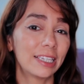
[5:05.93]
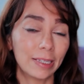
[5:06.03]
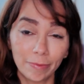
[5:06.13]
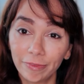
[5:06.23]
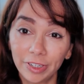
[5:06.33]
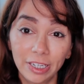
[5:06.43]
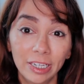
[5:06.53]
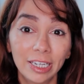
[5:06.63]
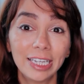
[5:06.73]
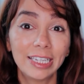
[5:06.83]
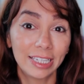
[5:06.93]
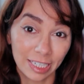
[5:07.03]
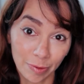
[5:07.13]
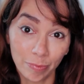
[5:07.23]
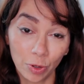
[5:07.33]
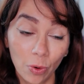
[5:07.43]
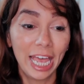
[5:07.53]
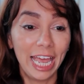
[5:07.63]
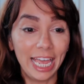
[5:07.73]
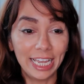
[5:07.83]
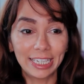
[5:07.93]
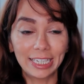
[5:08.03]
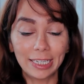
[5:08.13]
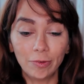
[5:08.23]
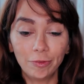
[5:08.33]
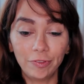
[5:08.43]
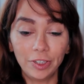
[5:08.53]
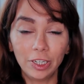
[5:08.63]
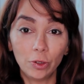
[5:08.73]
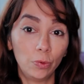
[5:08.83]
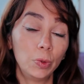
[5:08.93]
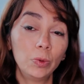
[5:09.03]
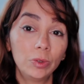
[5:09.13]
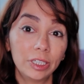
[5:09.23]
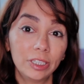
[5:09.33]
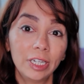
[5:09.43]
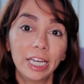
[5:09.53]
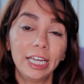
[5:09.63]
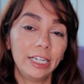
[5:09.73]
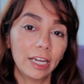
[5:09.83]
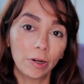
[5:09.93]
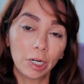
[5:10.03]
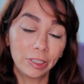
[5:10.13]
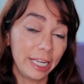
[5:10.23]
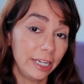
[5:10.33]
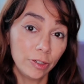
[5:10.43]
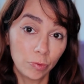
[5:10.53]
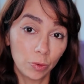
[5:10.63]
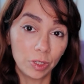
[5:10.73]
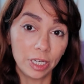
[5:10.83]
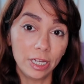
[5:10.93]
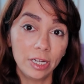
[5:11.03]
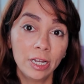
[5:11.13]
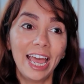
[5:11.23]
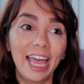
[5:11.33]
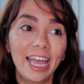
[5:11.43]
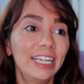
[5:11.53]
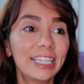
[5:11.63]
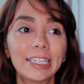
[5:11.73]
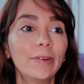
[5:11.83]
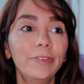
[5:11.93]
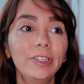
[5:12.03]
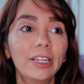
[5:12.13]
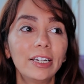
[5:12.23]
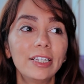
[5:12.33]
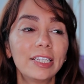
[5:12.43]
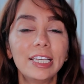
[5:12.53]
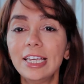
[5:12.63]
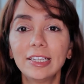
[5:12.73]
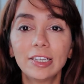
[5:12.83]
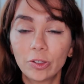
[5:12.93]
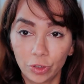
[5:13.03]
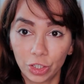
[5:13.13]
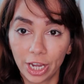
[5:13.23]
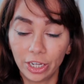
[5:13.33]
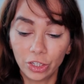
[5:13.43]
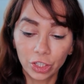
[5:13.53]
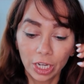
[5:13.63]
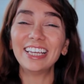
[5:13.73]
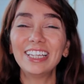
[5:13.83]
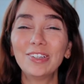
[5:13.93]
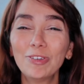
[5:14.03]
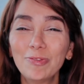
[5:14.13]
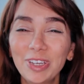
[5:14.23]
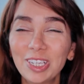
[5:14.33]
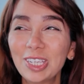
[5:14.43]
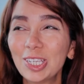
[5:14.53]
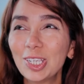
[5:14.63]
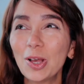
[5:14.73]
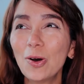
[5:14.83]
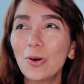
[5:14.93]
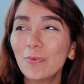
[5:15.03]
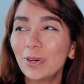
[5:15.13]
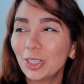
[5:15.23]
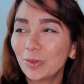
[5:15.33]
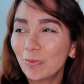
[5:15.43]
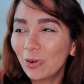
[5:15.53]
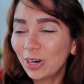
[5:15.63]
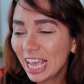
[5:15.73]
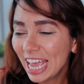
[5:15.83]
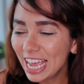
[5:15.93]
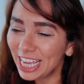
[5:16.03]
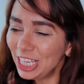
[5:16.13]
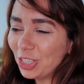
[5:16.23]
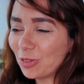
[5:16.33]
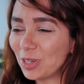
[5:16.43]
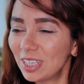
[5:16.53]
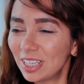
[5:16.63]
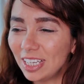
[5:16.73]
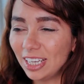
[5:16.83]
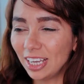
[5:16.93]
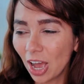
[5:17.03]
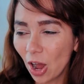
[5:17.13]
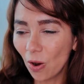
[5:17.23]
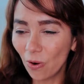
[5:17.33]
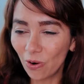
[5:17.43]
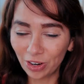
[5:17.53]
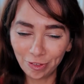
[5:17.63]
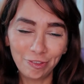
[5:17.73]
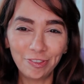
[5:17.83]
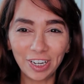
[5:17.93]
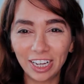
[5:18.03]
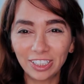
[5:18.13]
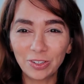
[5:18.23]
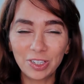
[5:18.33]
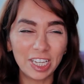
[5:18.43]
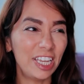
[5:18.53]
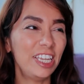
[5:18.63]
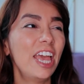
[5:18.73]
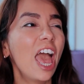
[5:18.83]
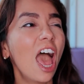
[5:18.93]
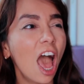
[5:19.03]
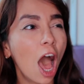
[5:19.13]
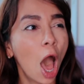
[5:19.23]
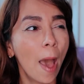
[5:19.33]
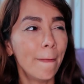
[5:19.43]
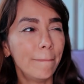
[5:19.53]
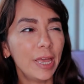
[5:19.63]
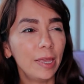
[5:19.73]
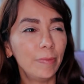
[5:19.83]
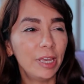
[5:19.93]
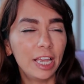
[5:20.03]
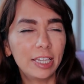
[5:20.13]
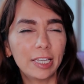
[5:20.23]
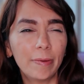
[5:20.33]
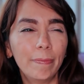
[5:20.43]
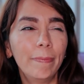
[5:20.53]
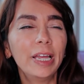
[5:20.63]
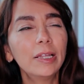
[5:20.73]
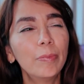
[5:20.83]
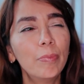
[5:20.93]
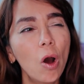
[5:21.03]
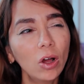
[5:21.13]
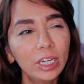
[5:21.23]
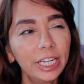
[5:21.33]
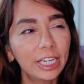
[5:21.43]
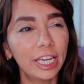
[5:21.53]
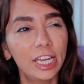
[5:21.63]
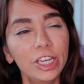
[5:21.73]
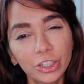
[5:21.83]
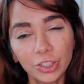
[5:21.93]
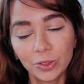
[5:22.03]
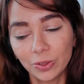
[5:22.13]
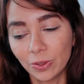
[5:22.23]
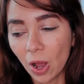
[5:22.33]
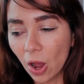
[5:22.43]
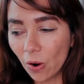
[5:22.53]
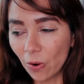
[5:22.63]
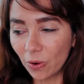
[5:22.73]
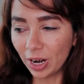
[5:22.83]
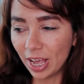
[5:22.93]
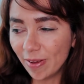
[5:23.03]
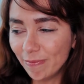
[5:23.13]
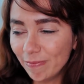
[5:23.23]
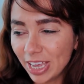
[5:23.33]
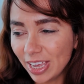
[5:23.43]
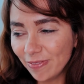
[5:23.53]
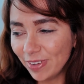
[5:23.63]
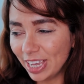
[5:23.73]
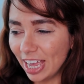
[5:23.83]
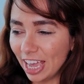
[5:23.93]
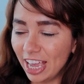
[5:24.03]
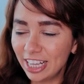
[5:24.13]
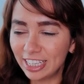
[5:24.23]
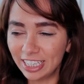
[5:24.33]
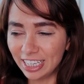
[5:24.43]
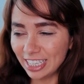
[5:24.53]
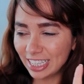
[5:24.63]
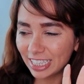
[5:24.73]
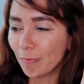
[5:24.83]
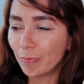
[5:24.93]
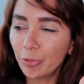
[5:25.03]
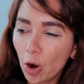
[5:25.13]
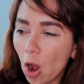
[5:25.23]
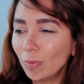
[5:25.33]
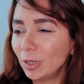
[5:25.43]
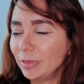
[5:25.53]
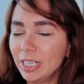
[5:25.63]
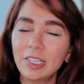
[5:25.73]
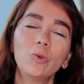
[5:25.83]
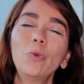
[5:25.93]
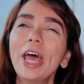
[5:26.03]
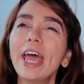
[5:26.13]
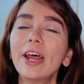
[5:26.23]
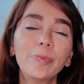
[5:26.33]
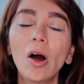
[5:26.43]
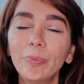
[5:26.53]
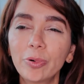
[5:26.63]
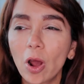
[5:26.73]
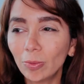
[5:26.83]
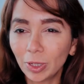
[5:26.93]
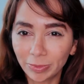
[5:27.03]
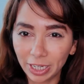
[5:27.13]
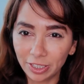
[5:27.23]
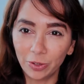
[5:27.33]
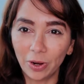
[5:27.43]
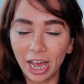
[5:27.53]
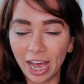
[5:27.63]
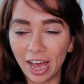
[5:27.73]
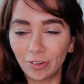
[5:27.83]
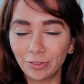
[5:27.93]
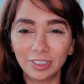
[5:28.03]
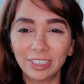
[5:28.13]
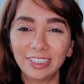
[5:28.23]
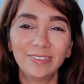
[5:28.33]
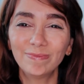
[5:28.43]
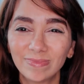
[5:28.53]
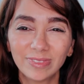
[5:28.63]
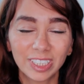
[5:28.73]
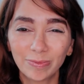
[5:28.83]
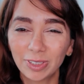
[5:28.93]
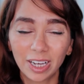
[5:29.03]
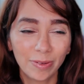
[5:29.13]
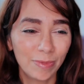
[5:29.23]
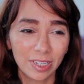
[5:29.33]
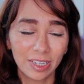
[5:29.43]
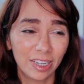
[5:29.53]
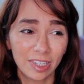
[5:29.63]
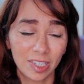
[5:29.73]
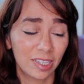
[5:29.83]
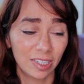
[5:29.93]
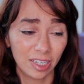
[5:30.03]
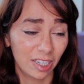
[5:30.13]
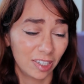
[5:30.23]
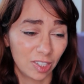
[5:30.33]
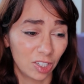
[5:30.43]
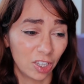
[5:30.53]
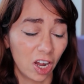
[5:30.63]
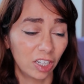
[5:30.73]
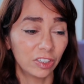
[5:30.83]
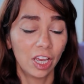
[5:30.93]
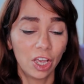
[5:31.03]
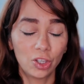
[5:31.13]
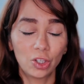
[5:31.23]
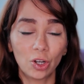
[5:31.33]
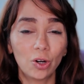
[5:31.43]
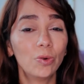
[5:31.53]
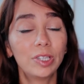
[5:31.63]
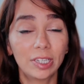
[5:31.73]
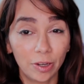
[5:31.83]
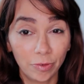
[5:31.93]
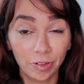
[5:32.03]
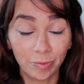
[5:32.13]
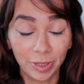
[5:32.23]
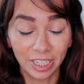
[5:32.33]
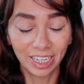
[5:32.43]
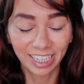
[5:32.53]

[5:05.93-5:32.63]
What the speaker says: something simple. It's something rooted in our daily routine, and it's something that is easy to change. It would be so much more interesting or fun to say, yeah, maybe it's a metabolic issue, or maybe it's this problem, this rare problem that you have, and sometimes it's not. So stay with me.